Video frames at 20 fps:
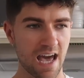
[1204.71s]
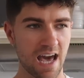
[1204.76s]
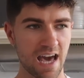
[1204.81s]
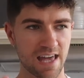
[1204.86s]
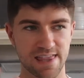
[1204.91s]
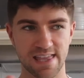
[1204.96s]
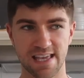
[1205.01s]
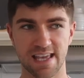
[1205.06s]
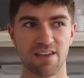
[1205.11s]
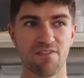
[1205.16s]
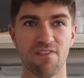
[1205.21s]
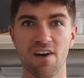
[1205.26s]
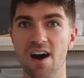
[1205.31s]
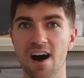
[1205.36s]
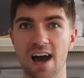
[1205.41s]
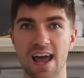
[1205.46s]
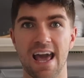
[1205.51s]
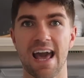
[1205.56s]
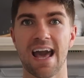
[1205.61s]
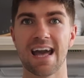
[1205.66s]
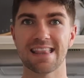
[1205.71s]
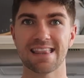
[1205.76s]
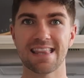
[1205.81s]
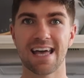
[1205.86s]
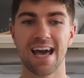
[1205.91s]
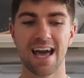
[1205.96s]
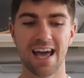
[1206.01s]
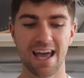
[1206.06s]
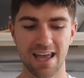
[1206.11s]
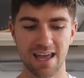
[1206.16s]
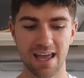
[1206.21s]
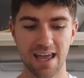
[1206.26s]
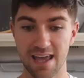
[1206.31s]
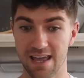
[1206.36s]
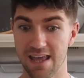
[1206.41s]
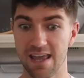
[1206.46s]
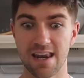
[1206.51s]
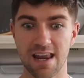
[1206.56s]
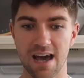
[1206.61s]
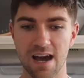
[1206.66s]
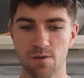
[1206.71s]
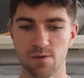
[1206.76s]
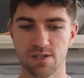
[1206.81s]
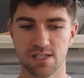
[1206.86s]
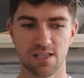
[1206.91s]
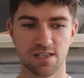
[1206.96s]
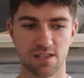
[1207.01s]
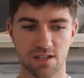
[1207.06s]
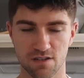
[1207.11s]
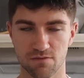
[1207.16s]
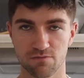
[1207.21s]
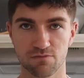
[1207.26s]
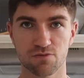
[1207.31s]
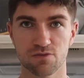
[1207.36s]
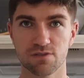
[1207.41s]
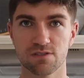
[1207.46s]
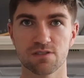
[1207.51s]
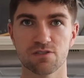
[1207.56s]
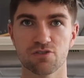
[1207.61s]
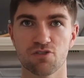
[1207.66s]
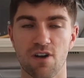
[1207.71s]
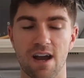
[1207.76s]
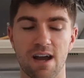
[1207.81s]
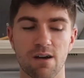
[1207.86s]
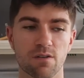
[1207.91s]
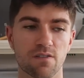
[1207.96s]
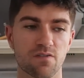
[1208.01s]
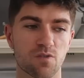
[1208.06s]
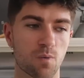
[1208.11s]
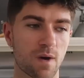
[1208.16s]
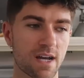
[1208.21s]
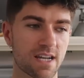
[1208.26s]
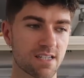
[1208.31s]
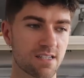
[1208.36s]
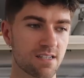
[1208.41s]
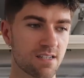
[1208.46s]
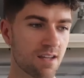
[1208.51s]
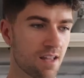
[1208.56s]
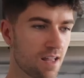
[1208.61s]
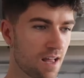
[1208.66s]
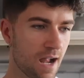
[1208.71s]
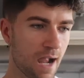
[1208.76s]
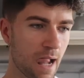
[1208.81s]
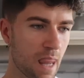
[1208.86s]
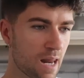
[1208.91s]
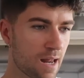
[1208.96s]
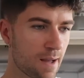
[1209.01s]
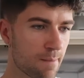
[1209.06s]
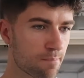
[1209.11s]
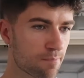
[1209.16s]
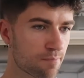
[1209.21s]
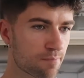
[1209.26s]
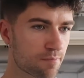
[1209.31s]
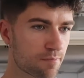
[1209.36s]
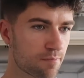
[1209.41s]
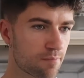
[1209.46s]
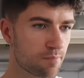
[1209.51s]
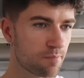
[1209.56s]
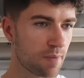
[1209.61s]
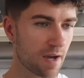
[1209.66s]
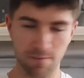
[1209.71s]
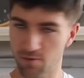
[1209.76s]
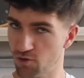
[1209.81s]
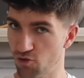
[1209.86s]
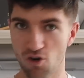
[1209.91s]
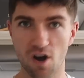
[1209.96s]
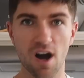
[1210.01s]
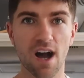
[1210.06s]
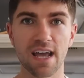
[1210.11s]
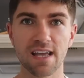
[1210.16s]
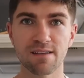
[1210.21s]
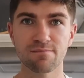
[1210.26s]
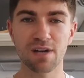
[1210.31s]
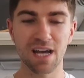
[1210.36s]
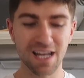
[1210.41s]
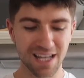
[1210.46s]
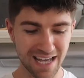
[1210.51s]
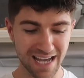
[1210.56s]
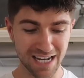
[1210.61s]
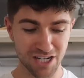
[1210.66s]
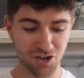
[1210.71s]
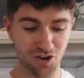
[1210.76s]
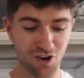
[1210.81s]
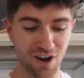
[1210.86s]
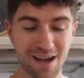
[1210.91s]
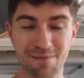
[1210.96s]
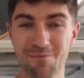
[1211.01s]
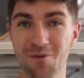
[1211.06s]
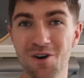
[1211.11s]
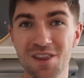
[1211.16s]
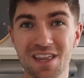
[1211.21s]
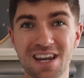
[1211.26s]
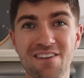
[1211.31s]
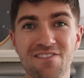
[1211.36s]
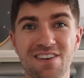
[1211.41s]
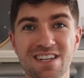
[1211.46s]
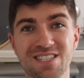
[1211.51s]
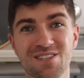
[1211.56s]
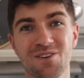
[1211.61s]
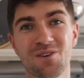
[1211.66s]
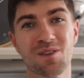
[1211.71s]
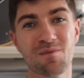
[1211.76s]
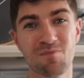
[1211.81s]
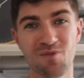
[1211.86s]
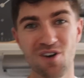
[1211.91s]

I think if I had that and I was in the crowd of a wedding, that cry, cry more than if I saw the